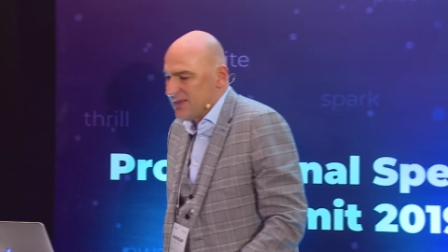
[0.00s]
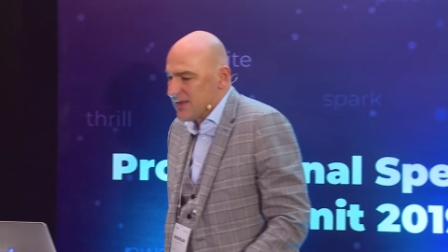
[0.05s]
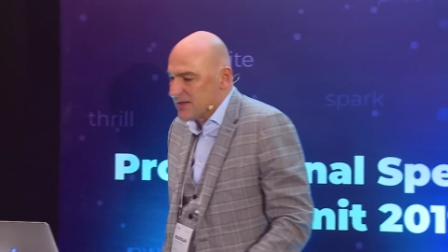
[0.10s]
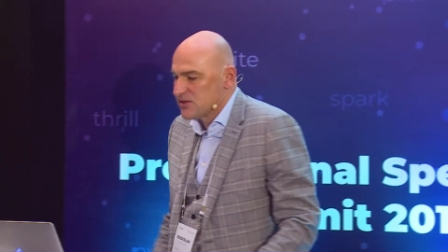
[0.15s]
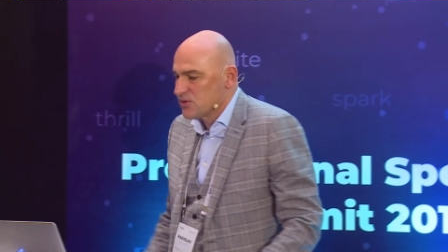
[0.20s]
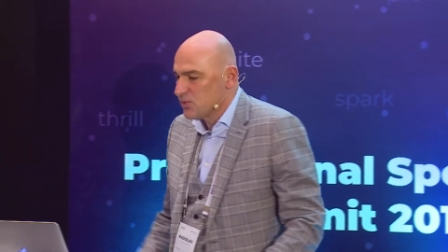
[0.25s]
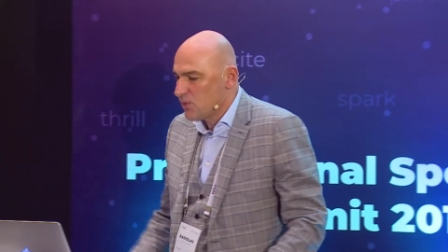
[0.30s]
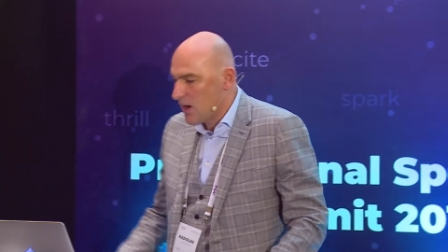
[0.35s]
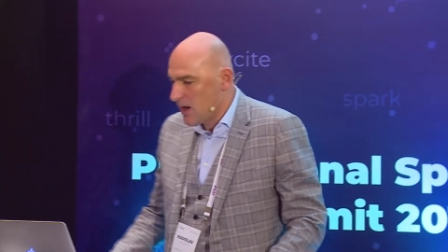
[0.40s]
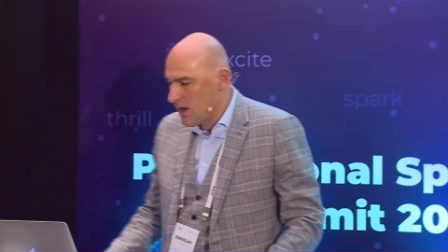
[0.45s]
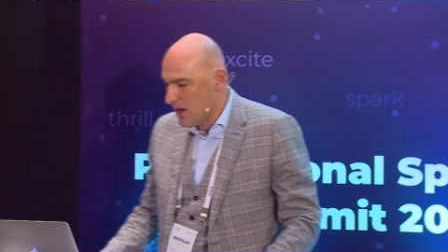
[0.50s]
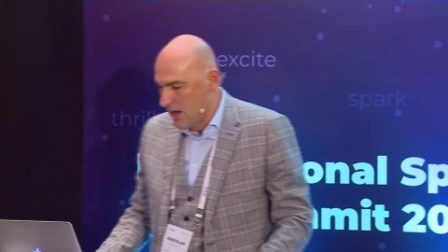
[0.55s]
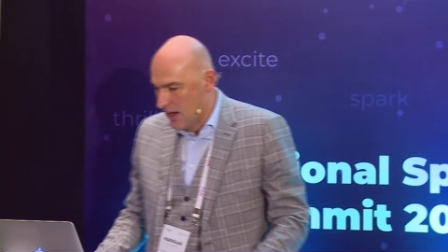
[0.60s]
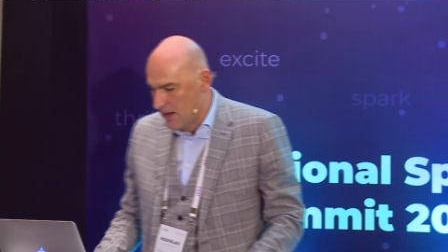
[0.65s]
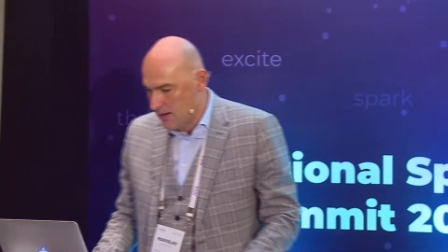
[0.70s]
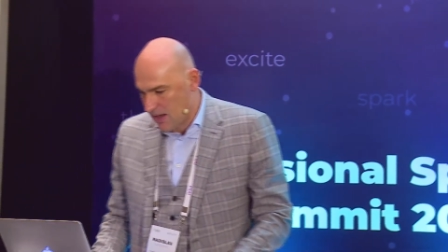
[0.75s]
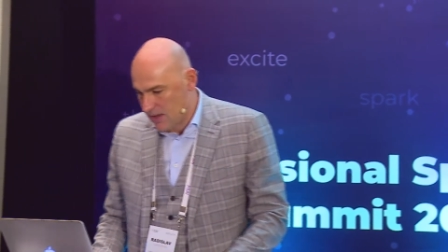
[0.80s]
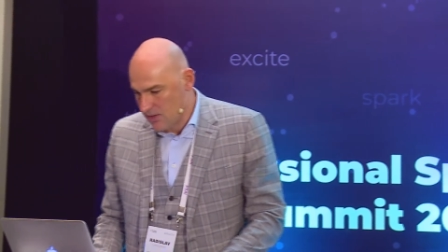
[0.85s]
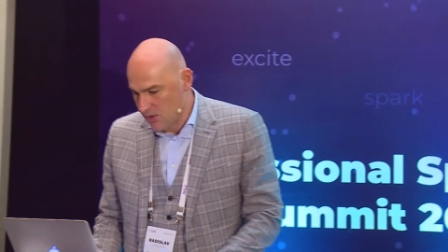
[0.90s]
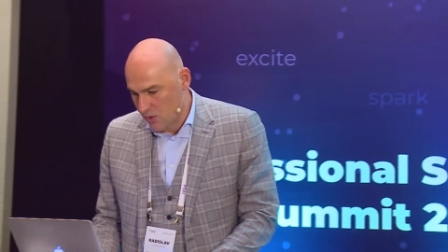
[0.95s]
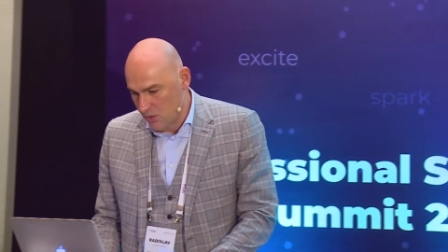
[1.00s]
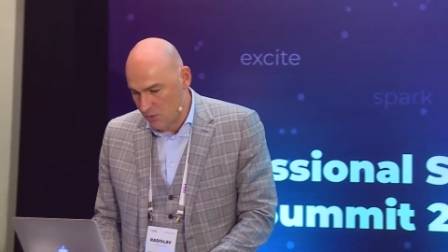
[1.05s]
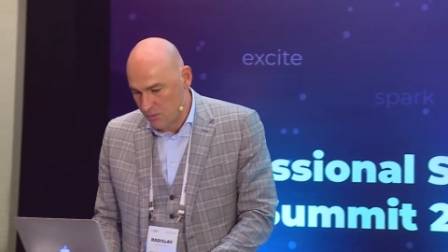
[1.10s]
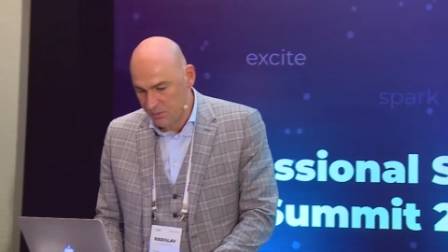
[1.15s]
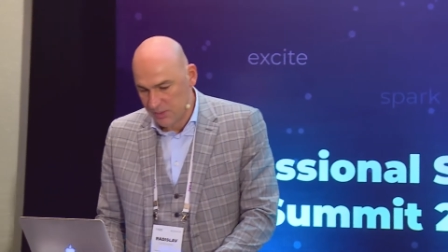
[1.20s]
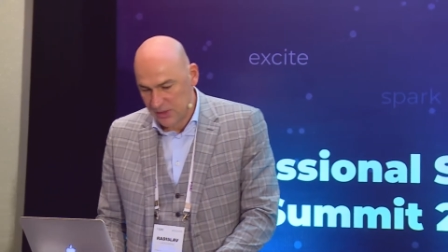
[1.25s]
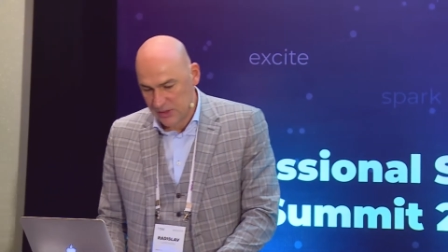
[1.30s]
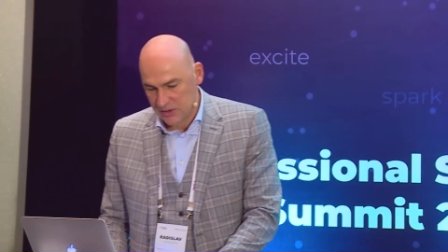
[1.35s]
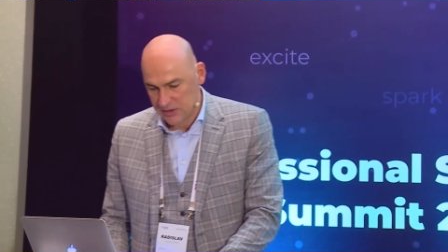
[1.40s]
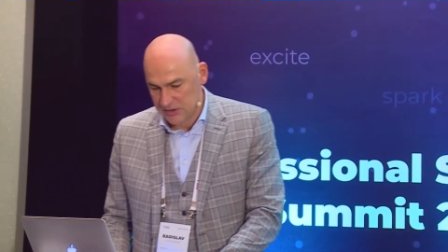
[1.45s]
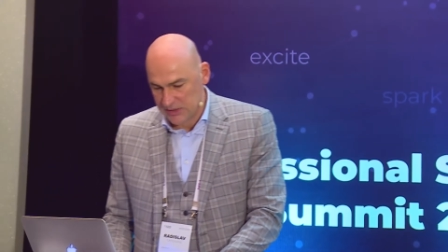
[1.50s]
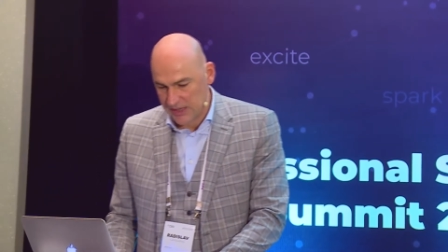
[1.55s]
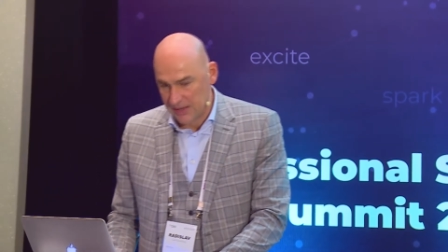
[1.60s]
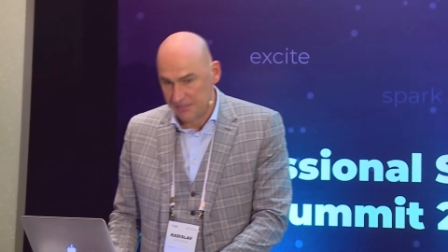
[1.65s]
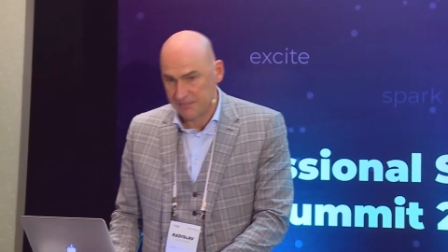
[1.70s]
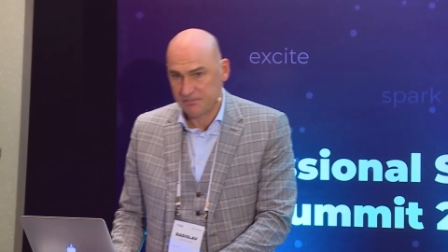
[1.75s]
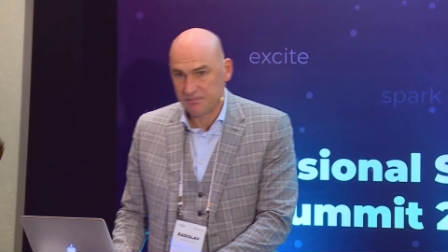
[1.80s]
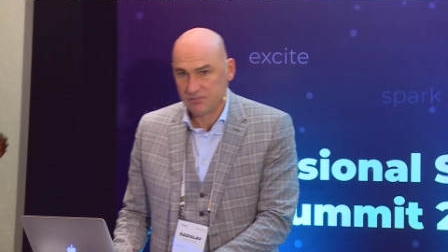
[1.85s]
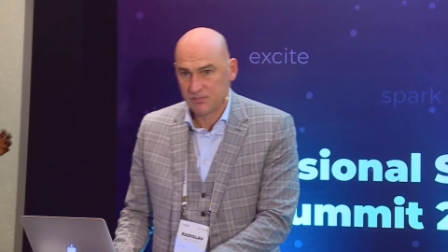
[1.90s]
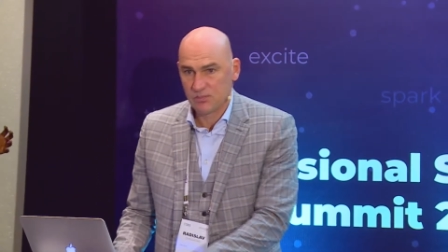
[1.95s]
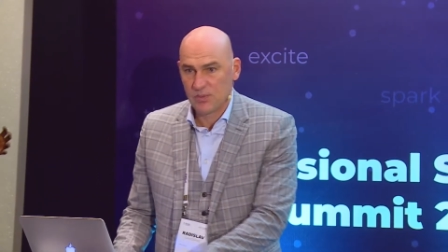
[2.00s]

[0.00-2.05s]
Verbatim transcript: That's why I, I know, because I,